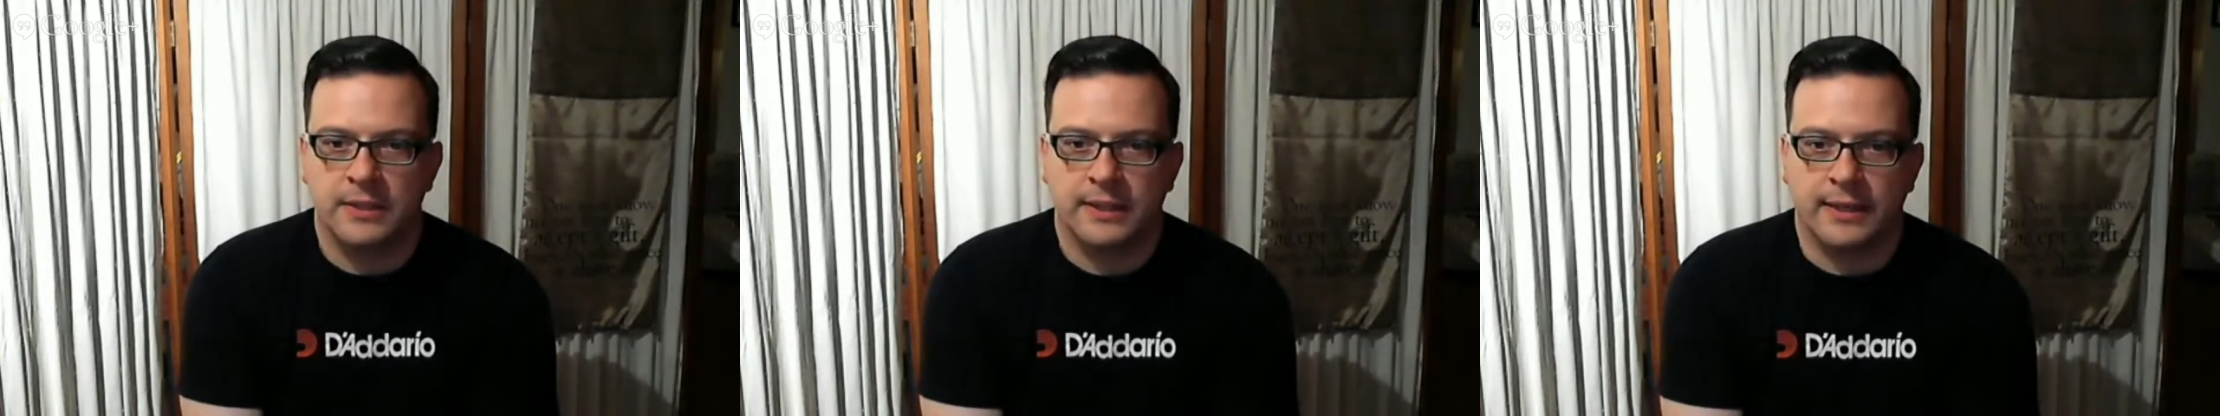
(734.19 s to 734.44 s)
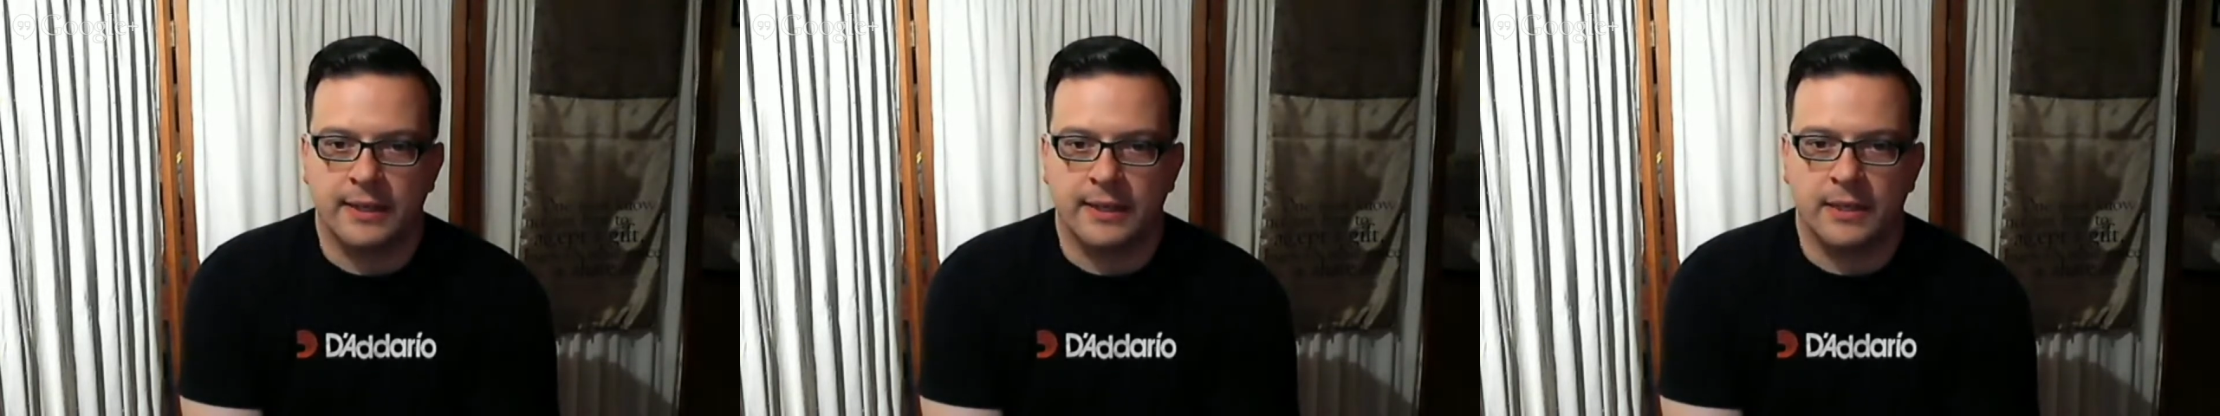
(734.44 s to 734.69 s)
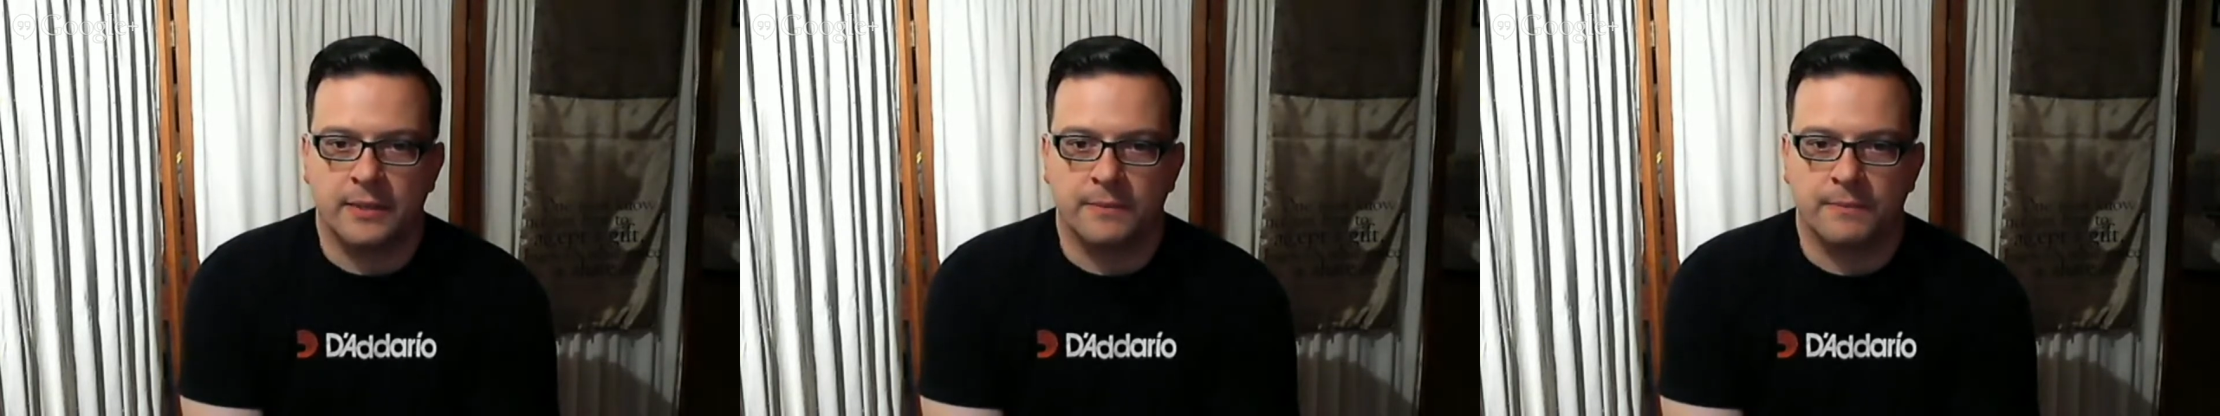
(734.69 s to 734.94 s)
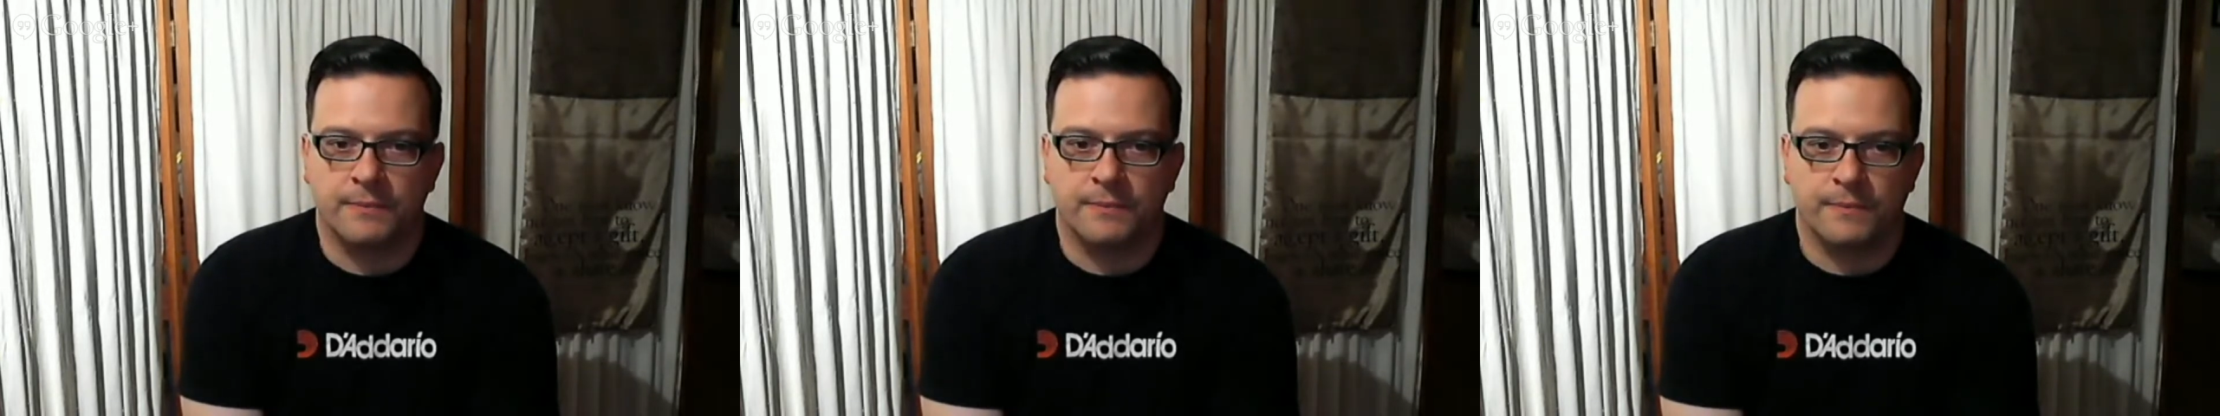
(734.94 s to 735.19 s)

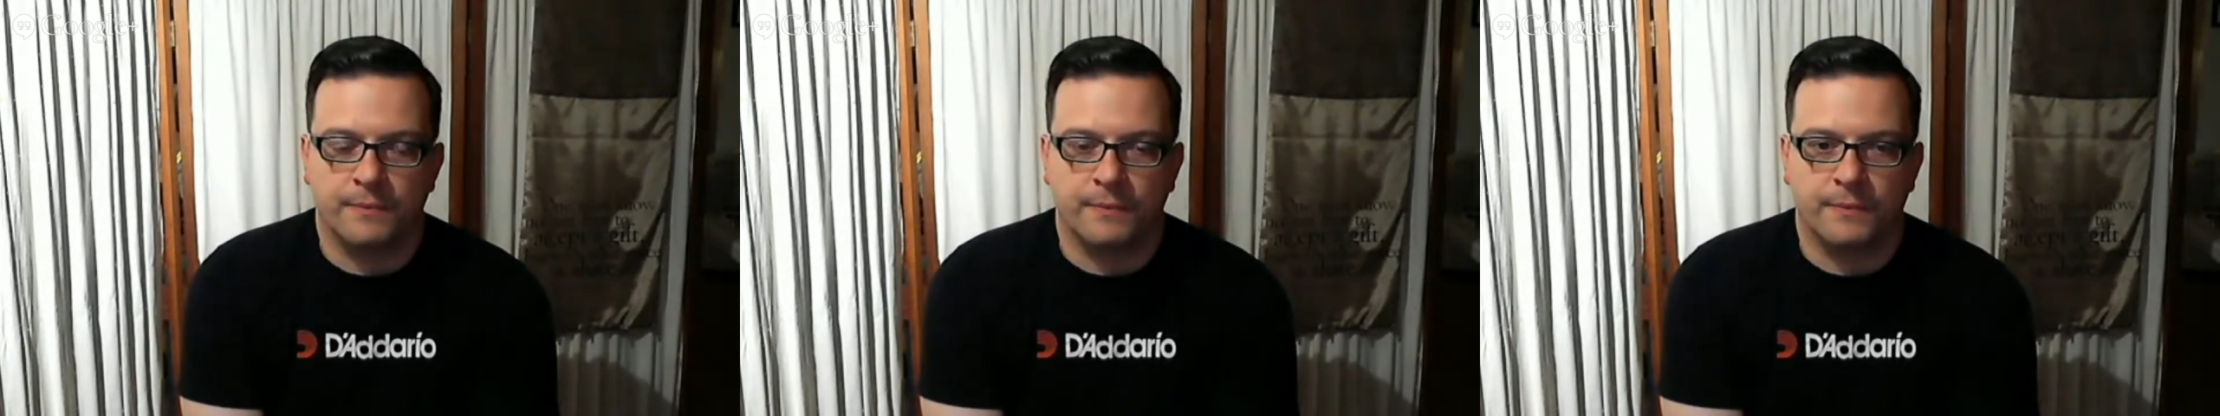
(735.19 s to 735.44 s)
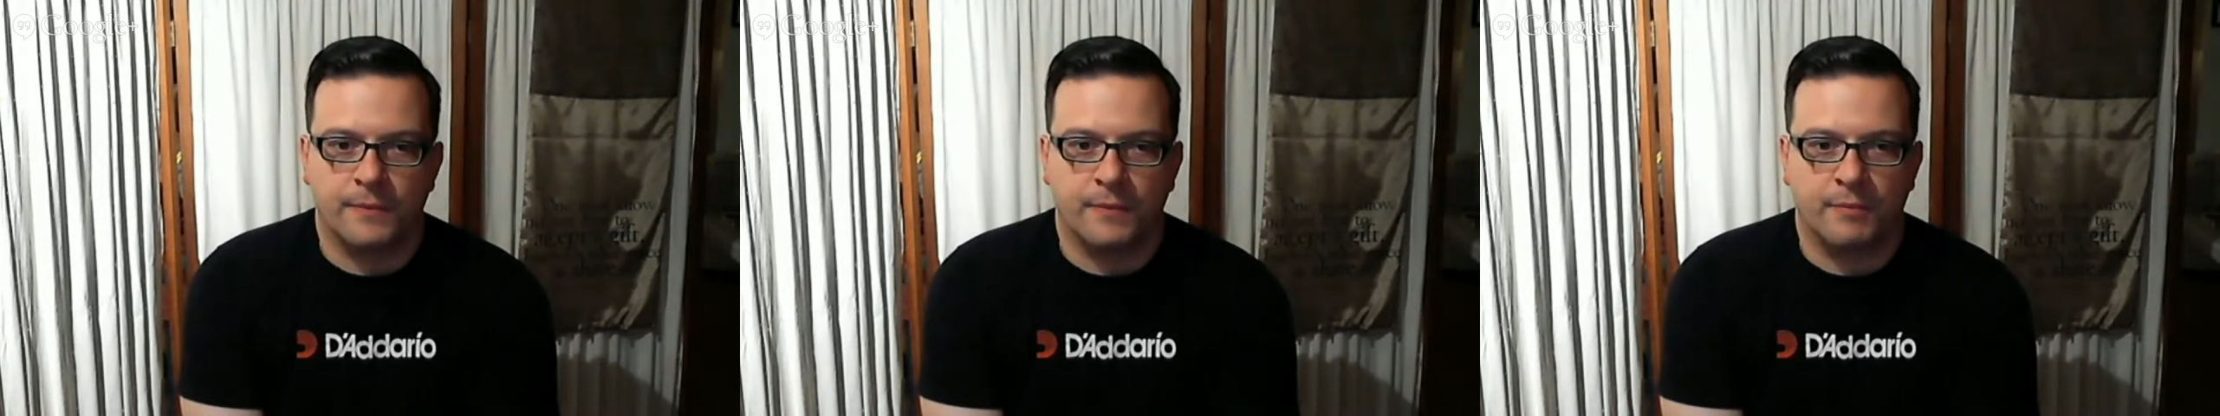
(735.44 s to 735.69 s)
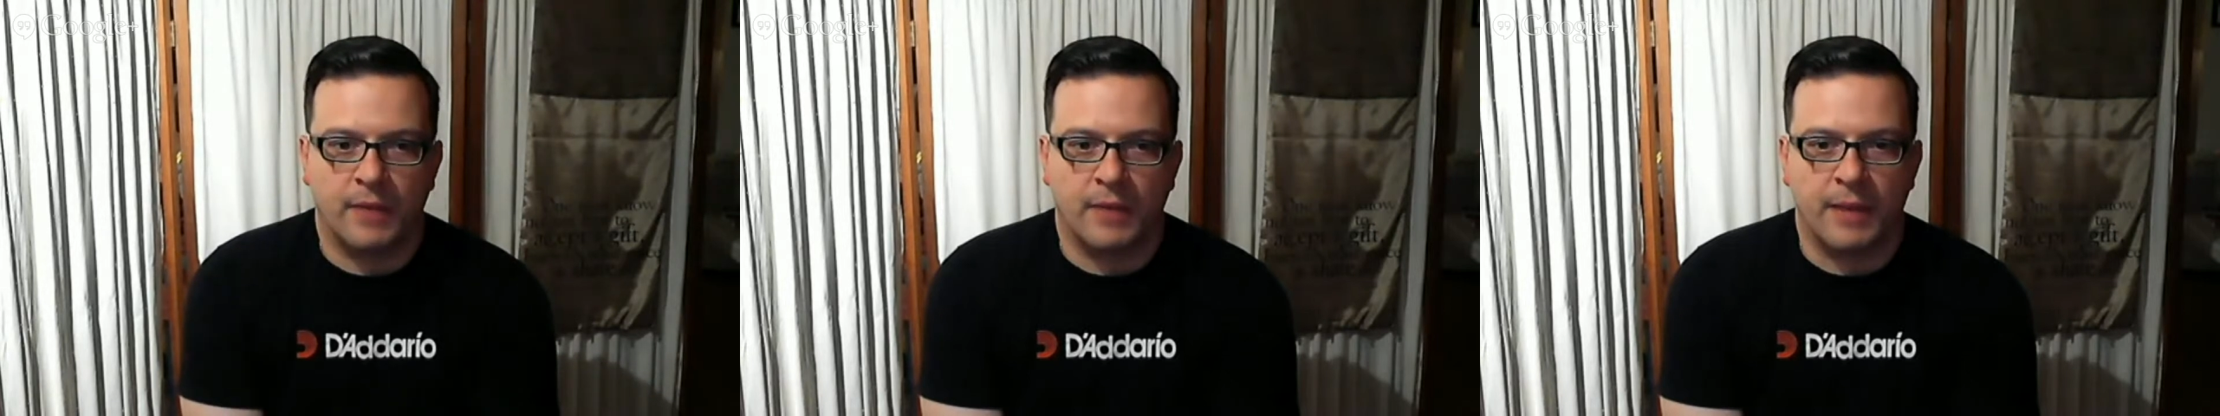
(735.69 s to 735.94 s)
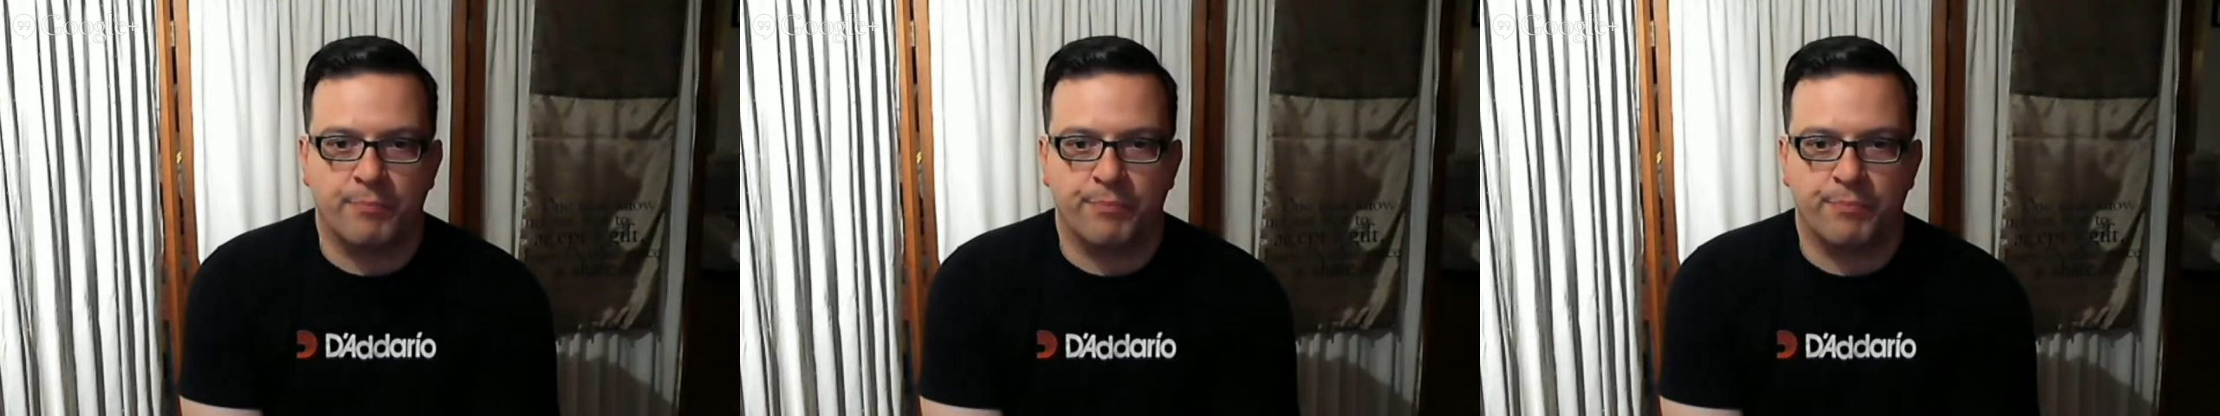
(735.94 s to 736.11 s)
my